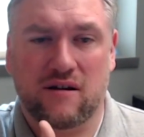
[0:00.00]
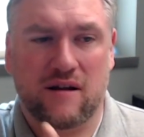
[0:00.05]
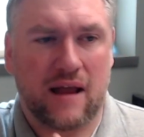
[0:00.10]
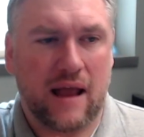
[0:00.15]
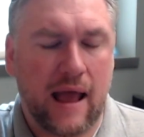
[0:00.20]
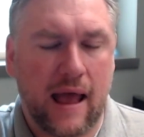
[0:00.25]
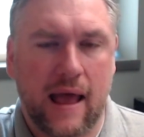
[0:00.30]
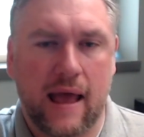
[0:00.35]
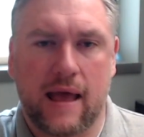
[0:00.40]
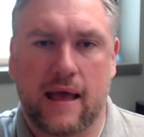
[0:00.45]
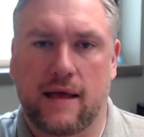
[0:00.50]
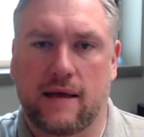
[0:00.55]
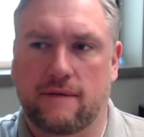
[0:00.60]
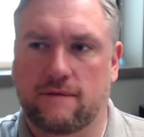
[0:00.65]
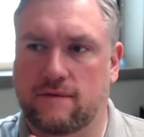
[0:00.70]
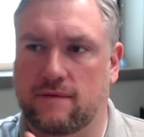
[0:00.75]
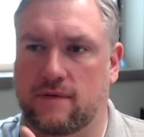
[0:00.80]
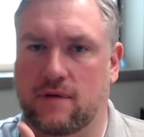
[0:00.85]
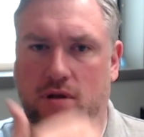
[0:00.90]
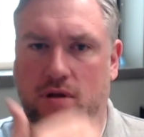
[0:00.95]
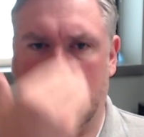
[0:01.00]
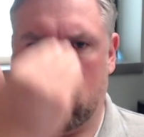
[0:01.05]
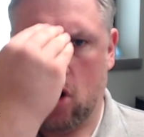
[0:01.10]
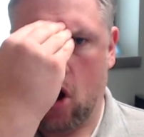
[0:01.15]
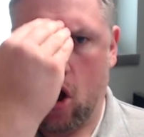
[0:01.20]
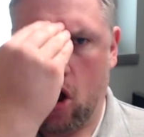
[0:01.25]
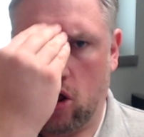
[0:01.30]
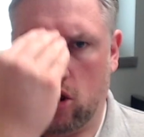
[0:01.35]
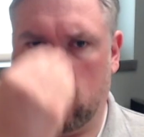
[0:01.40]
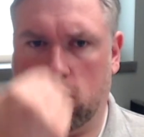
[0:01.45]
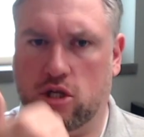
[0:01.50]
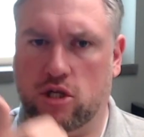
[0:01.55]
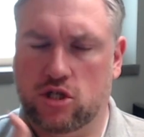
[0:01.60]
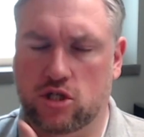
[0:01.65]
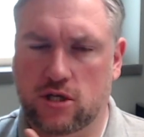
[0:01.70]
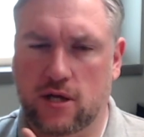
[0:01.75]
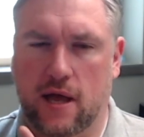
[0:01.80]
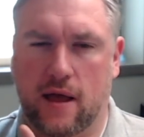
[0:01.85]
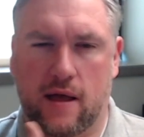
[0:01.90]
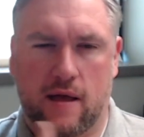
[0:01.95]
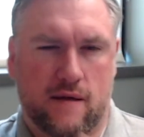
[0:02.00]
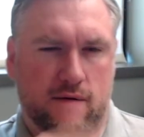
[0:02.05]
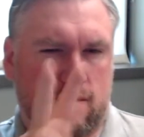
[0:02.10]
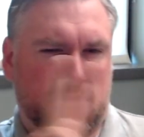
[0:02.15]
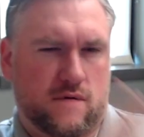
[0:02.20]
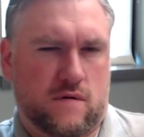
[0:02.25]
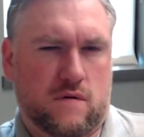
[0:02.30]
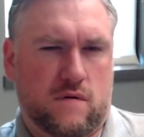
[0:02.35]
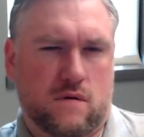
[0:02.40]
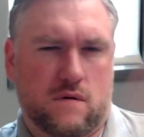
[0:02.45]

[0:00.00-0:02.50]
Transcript: knowledge, has things worth sharing,